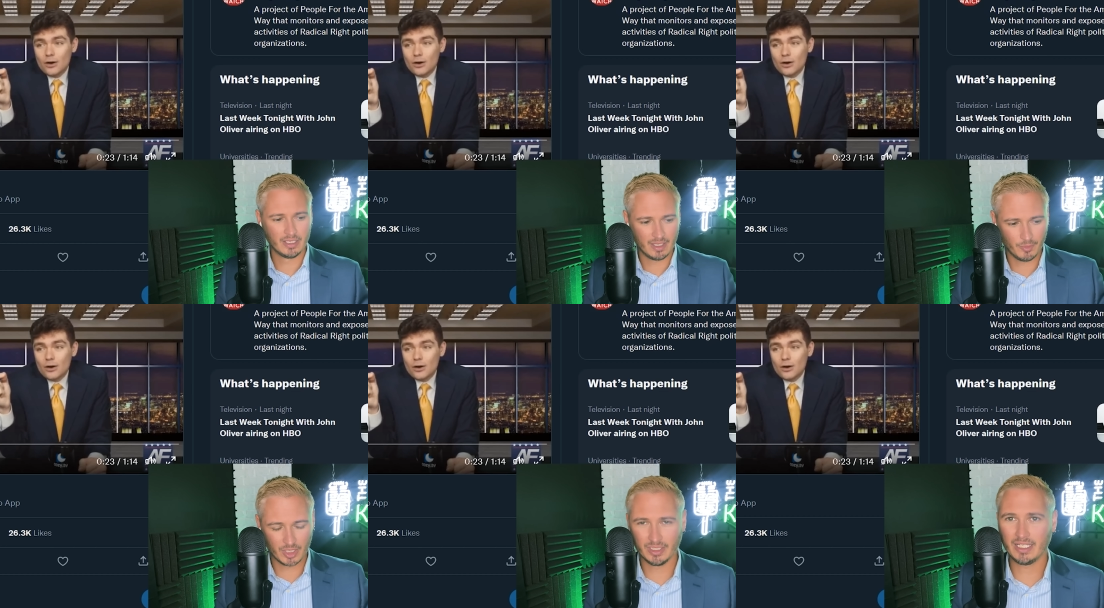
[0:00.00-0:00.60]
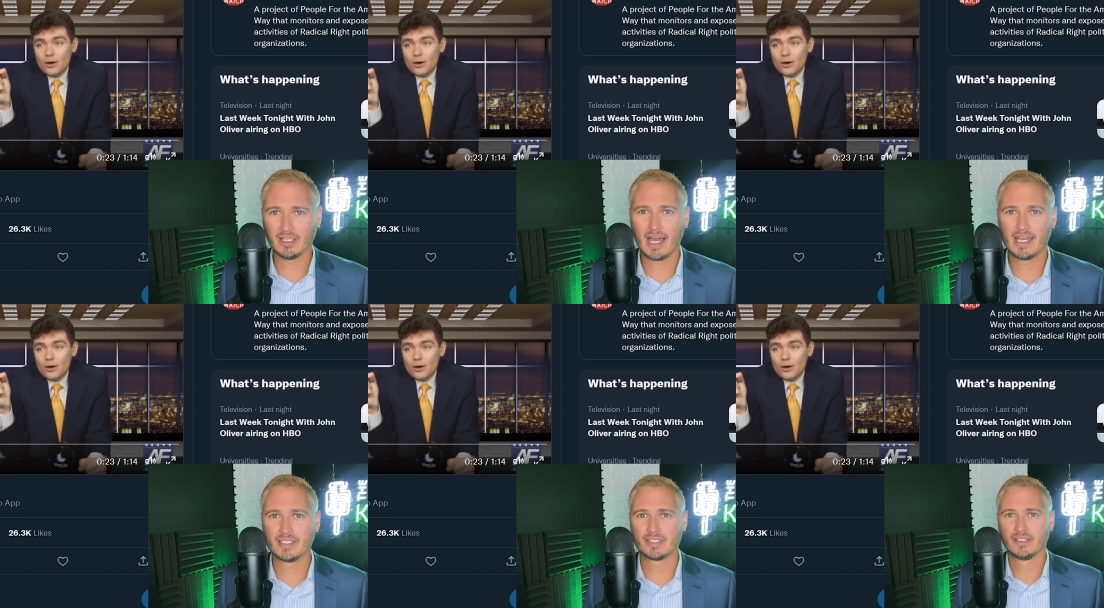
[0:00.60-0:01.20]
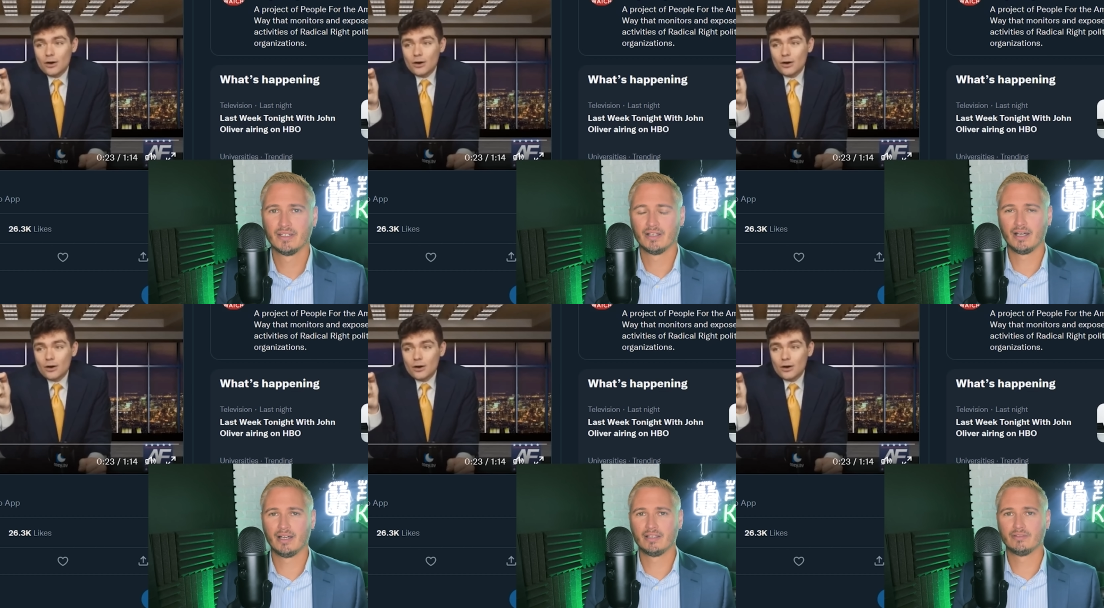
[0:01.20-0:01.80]
Speaker 1: They want to legalize
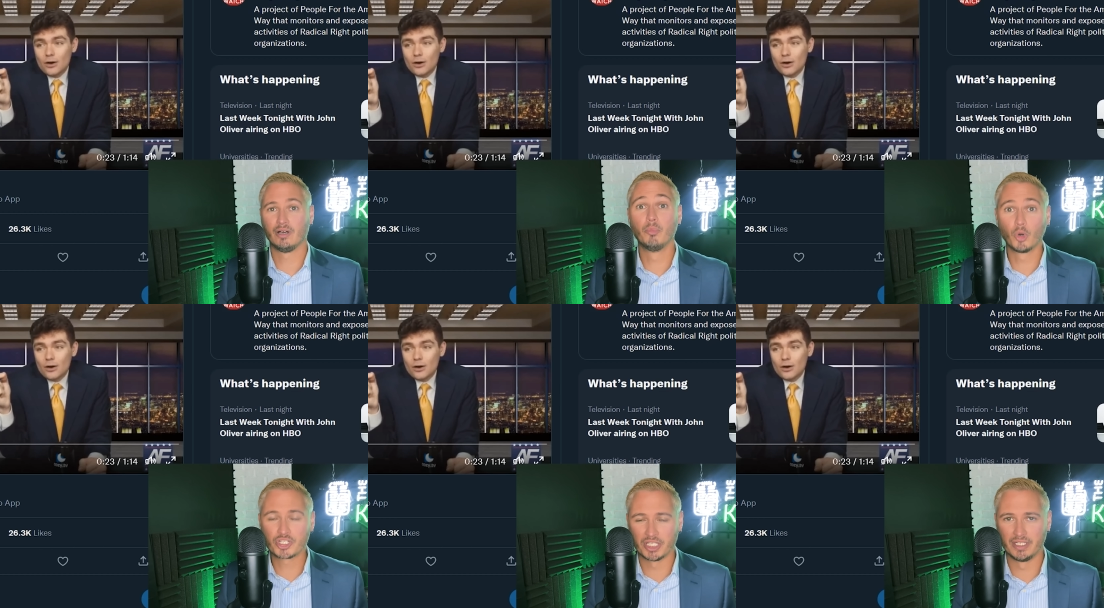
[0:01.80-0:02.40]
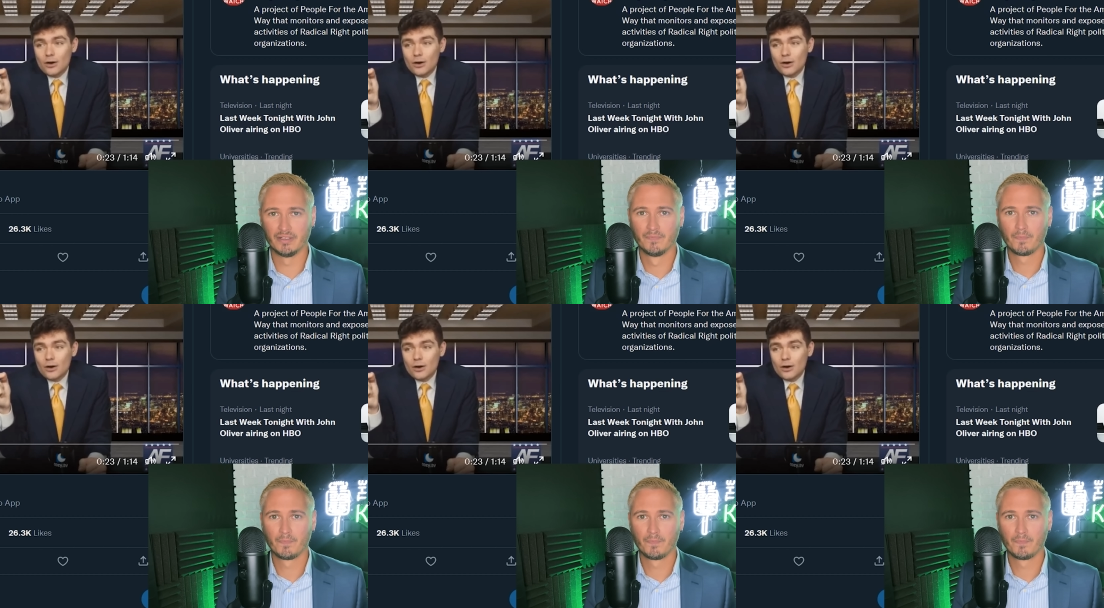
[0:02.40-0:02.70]
abortion.